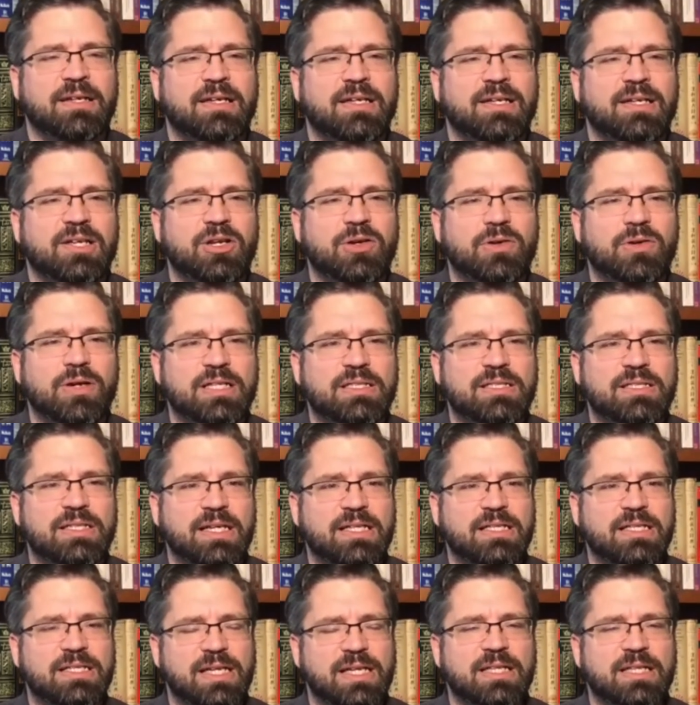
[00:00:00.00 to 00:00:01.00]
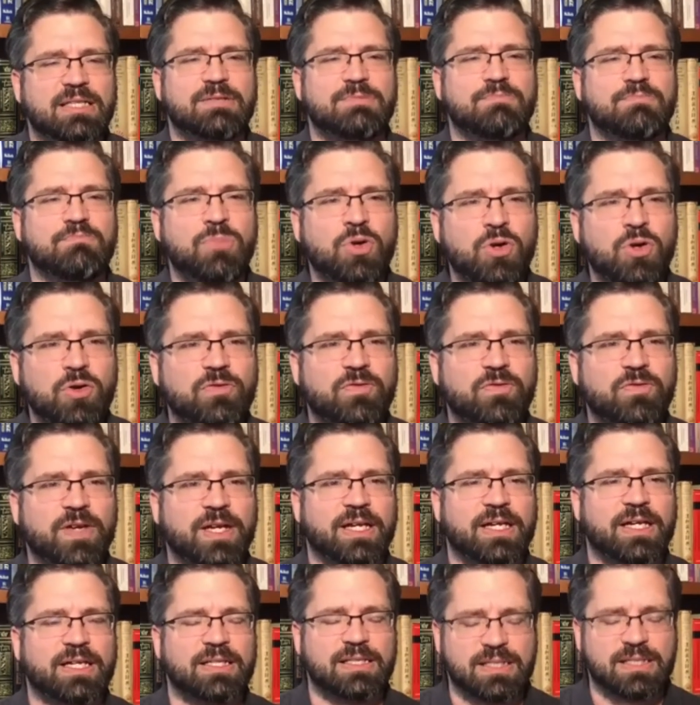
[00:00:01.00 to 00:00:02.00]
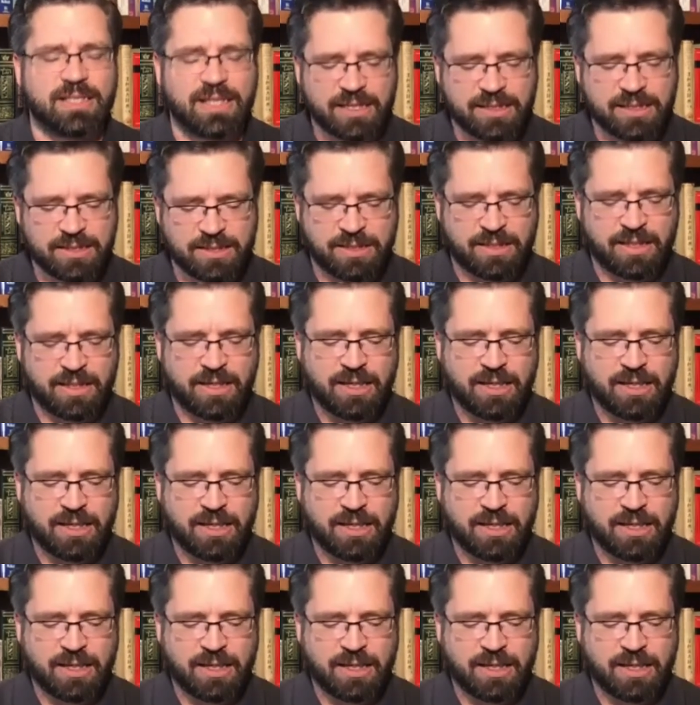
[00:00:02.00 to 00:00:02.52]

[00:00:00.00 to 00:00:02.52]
You know, it's moving. It's